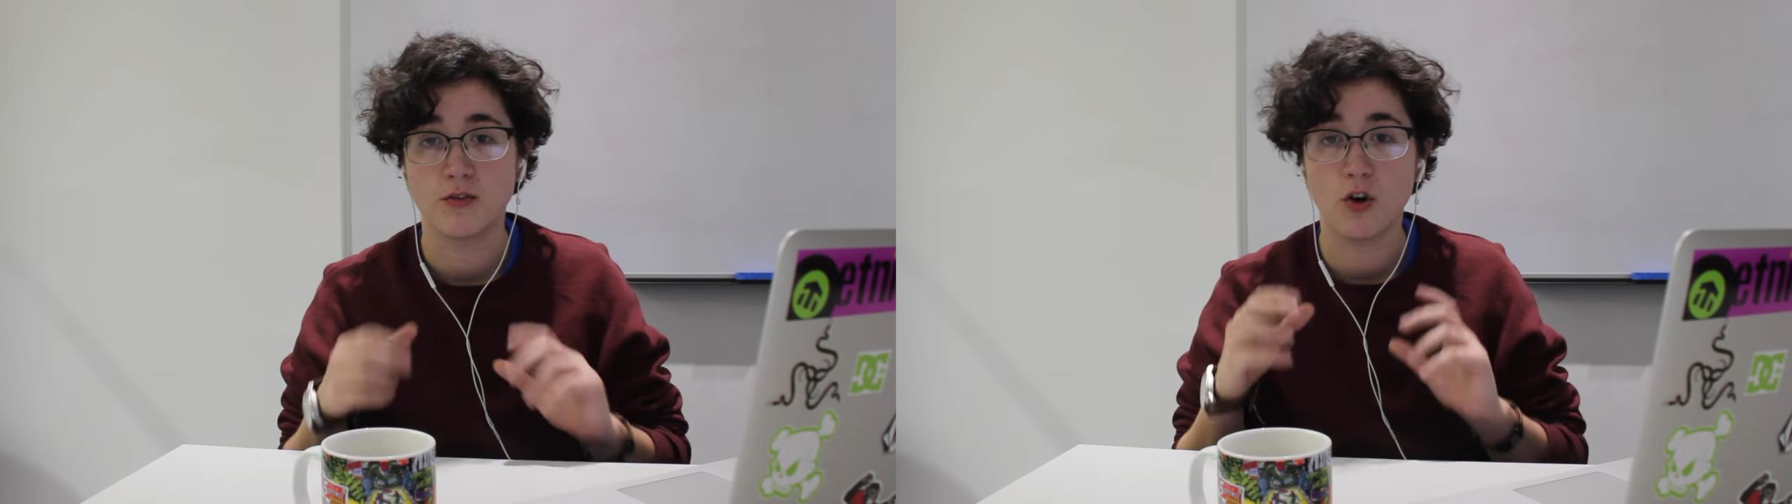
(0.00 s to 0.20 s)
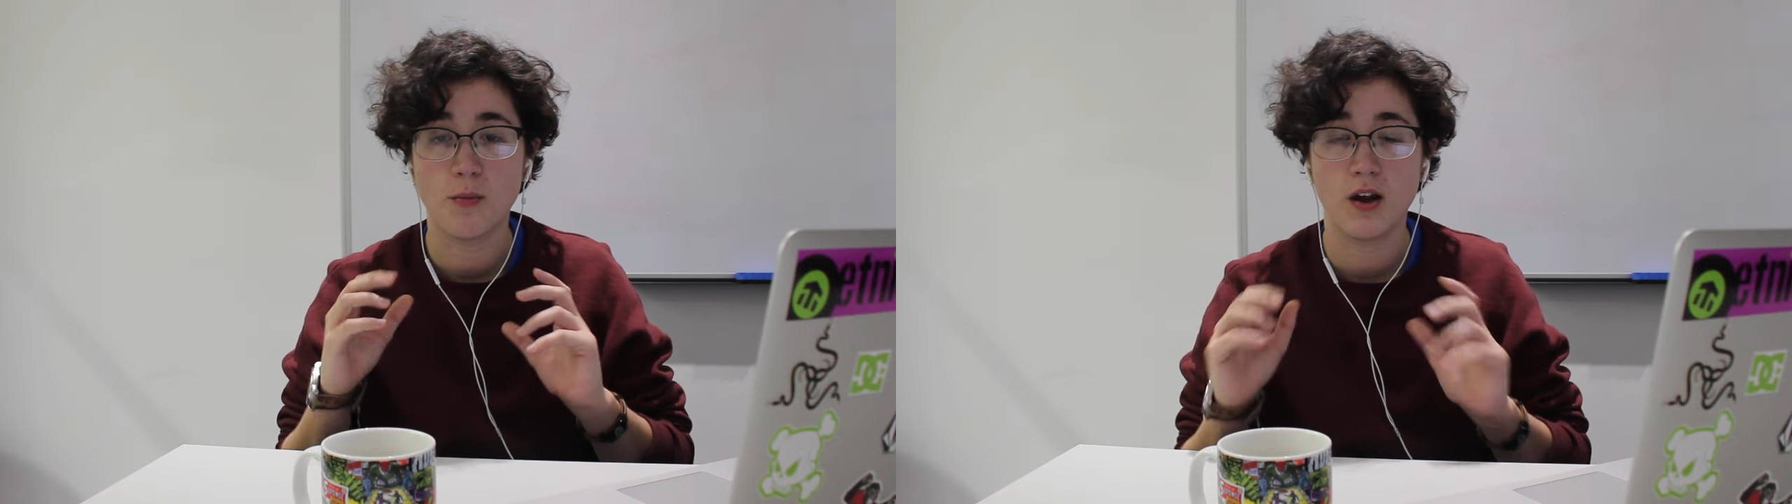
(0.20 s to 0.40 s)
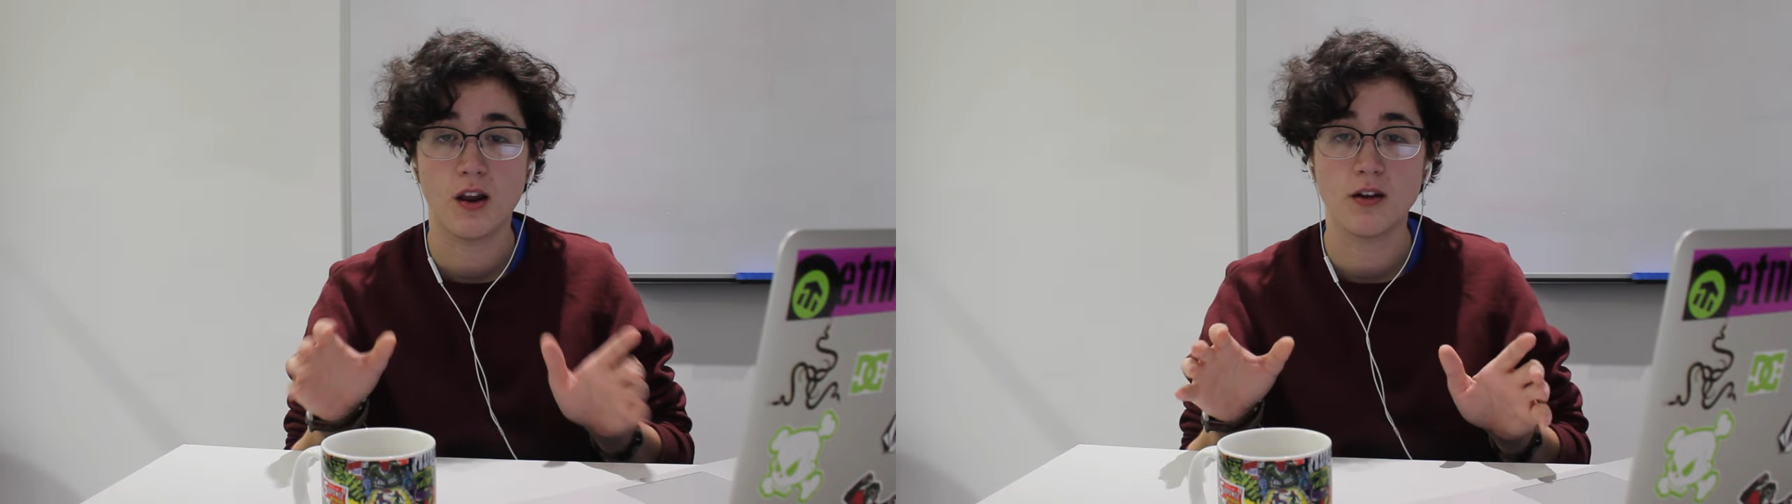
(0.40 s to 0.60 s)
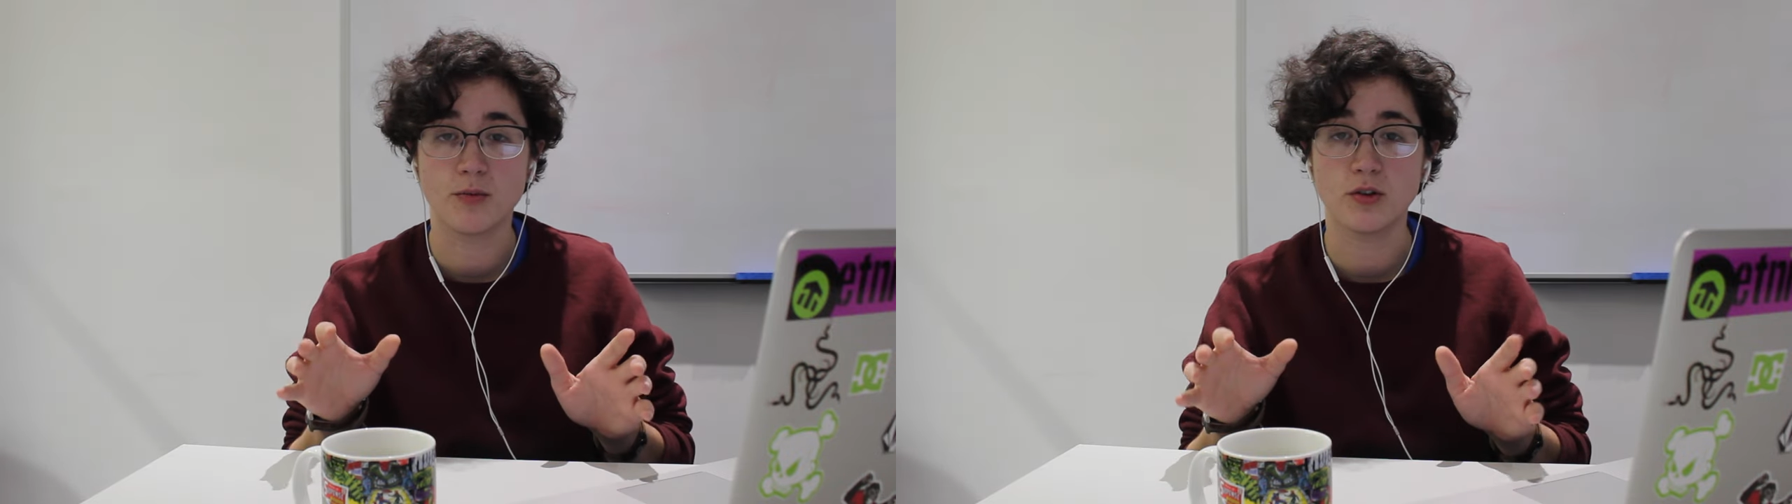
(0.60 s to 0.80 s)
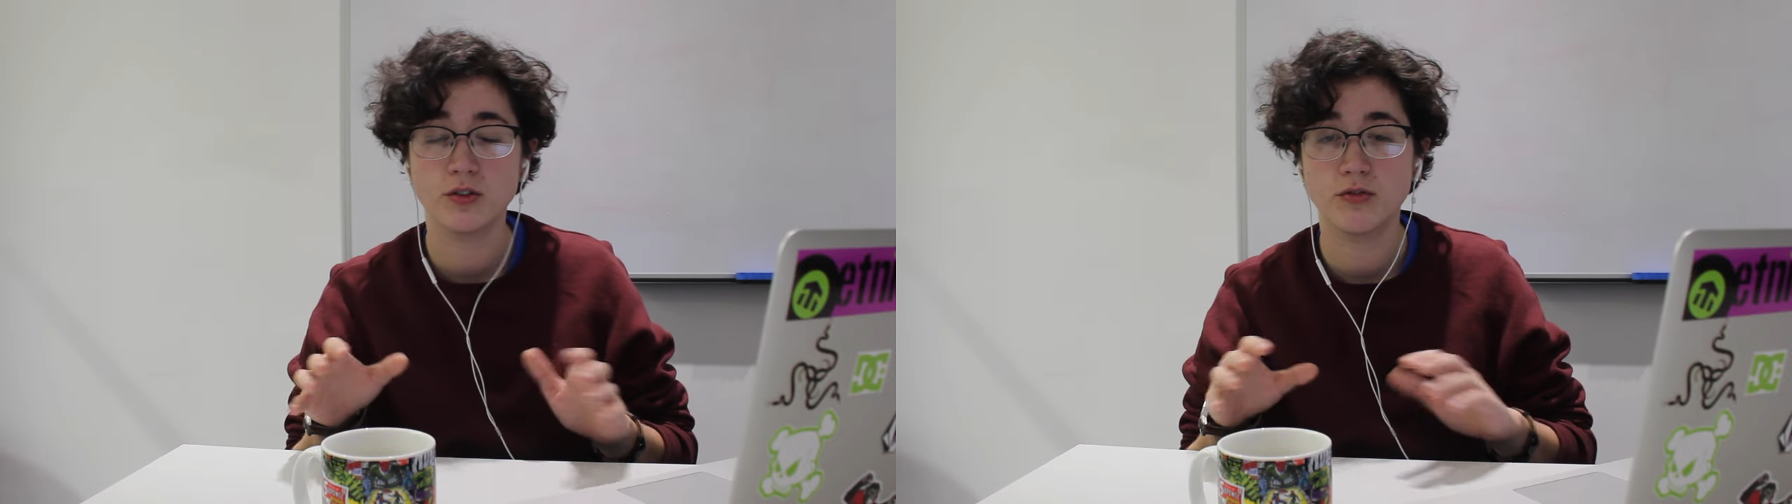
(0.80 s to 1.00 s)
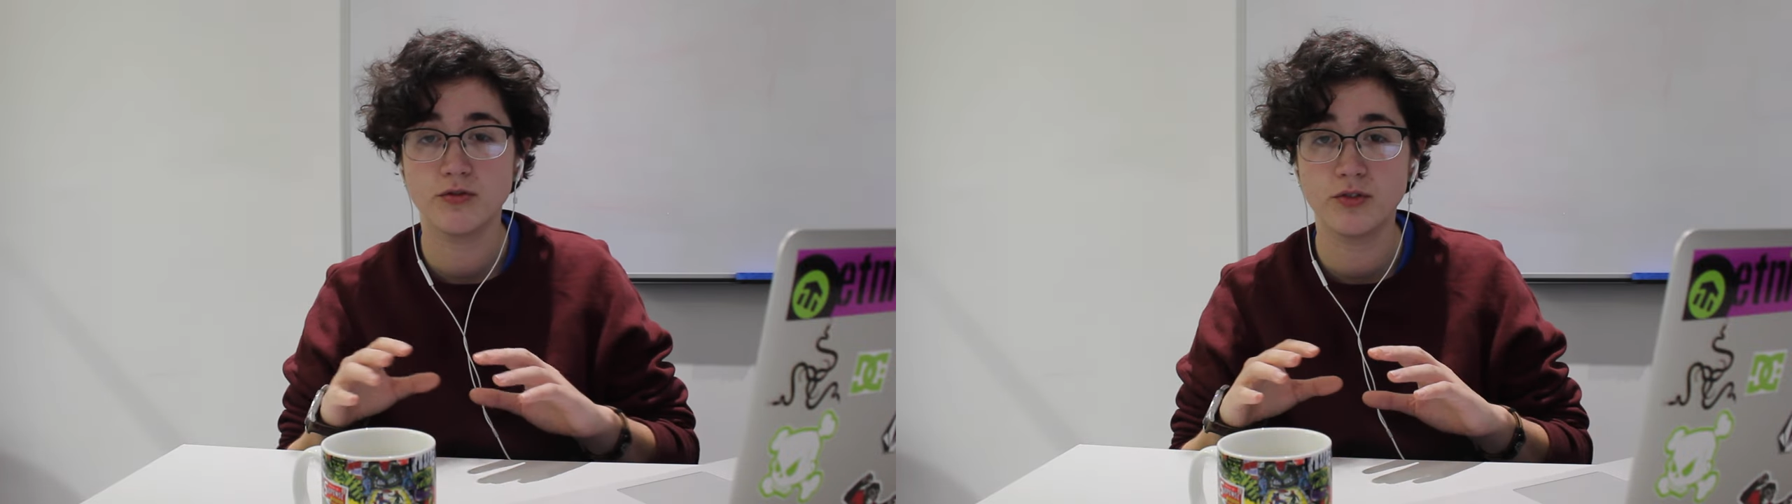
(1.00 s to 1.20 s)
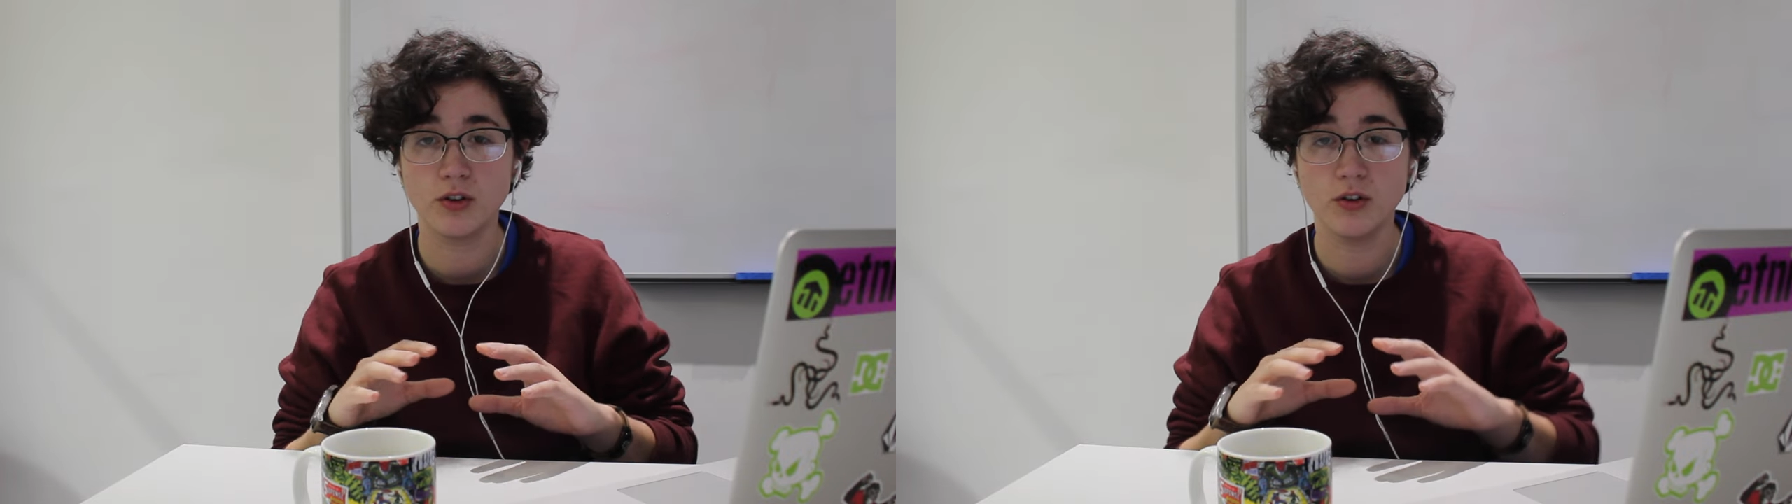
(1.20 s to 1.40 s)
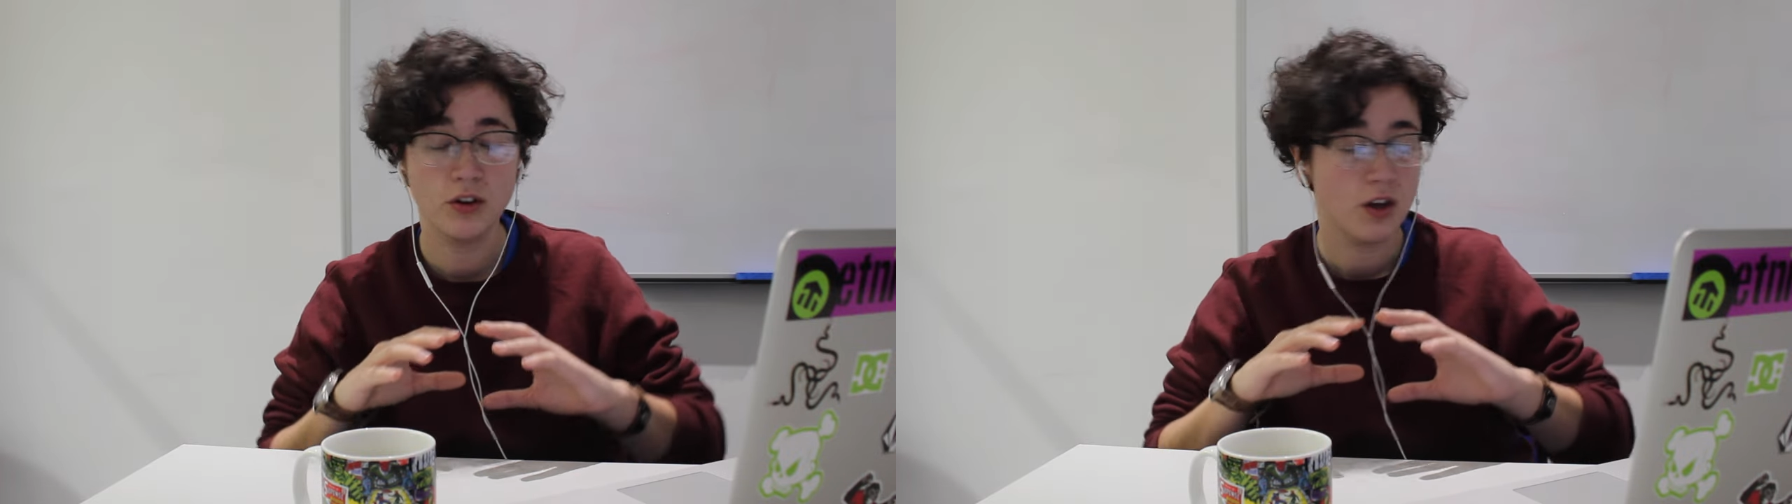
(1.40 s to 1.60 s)
have got my lightbox
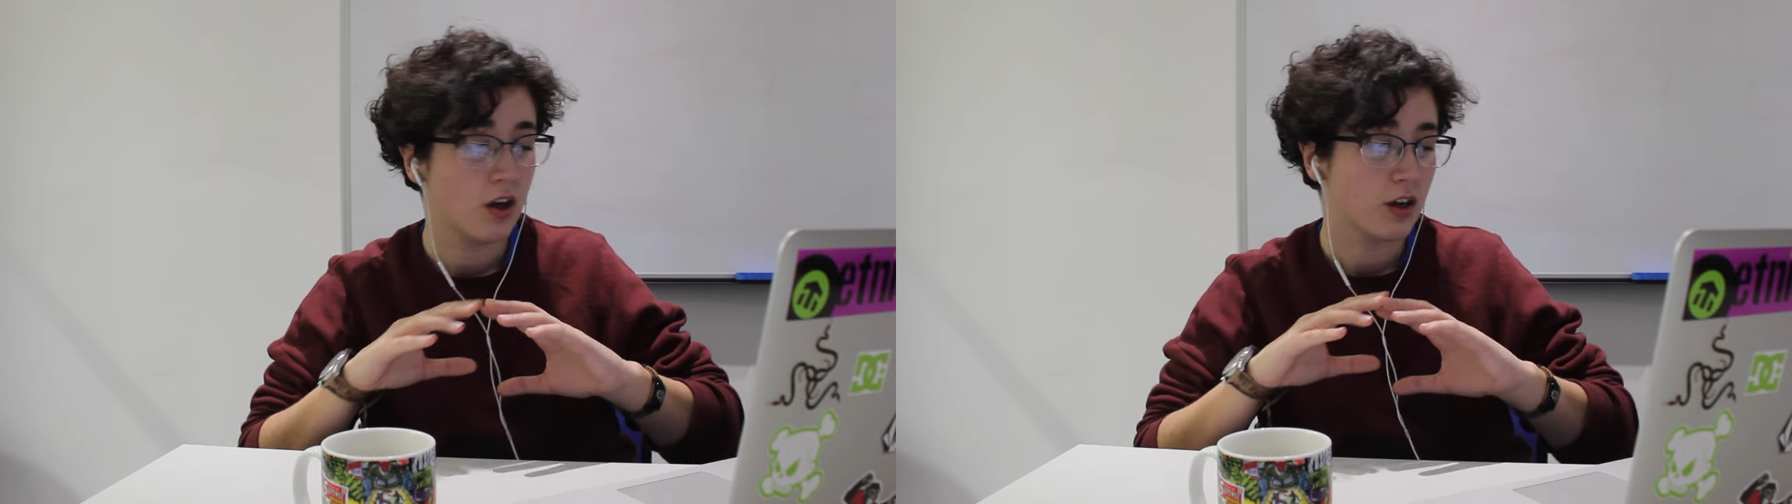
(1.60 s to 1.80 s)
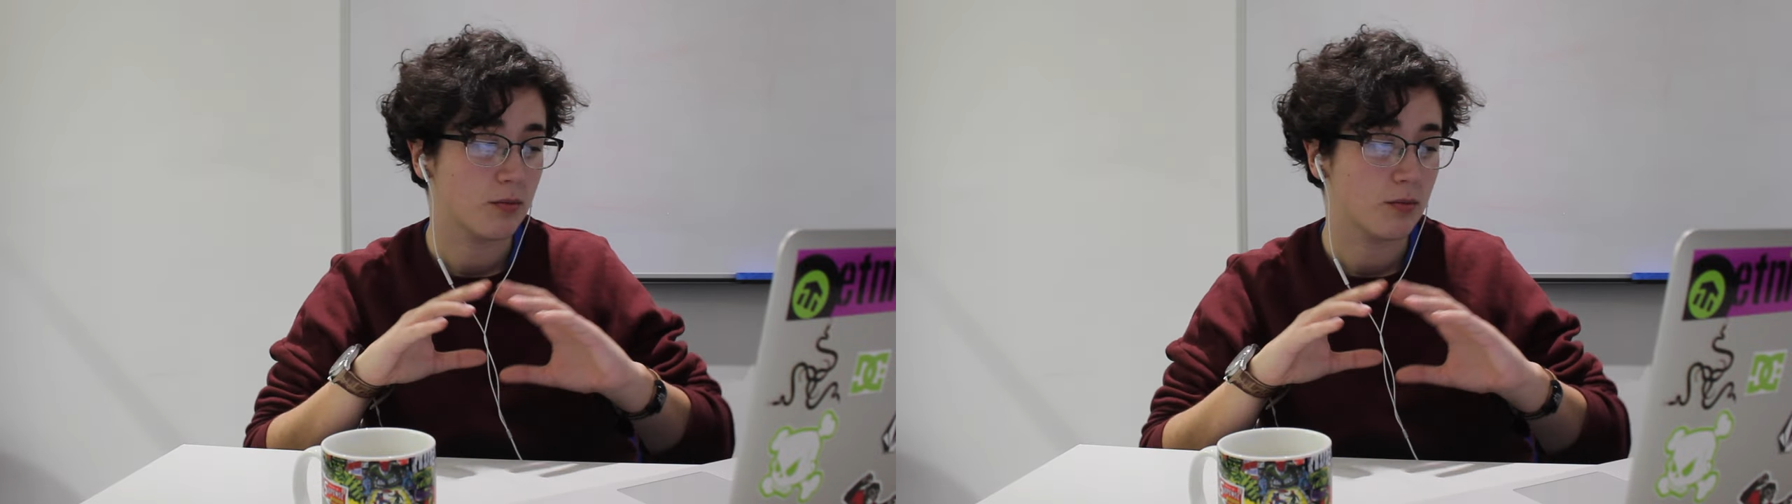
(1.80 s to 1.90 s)
full